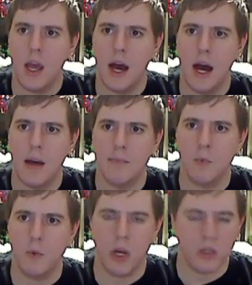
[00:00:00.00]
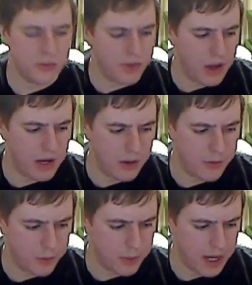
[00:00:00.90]
Um, we also found out
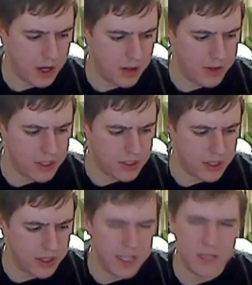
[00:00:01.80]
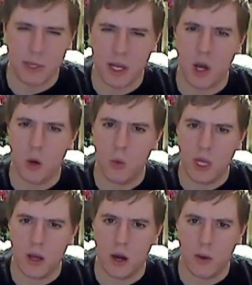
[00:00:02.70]
from Carol that, uh, that he's been gone a
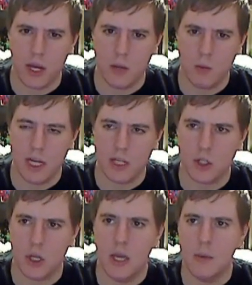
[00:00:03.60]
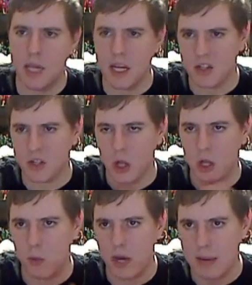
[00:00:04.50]
week already, which, because it's all
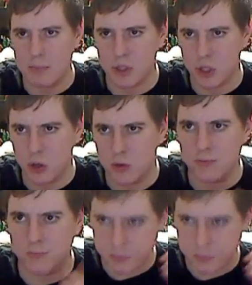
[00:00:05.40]
in one episode,